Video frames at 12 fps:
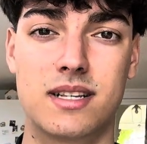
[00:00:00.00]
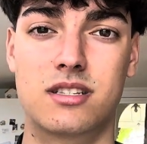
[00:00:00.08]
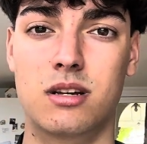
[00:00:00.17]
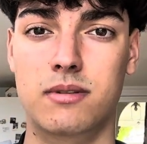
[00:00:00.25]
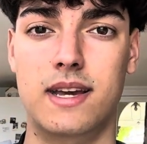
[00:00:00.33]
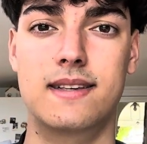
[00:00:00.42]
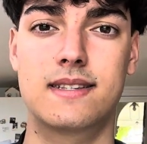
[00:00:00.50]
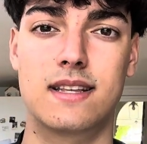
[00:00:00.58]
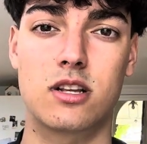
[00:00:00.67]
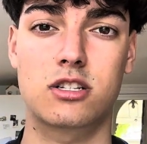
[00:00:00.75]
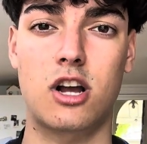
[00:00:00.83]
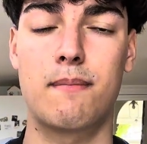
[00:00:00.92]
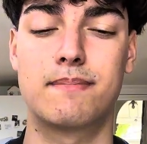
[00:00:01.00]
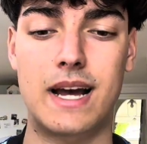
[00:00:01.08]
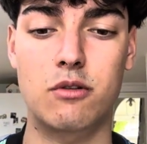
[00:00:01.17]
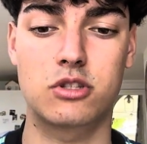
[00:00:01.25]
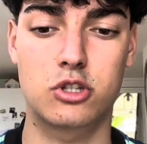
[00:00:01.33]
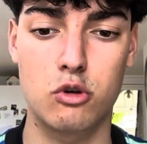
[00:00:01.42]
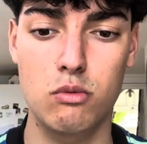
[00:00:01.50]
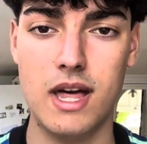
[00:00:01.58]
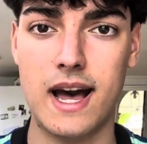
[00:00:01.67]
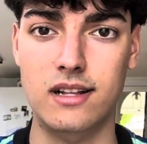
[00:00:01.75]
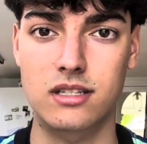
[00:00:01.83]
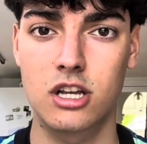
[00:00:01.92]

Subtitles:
in some cases, it does come down to that.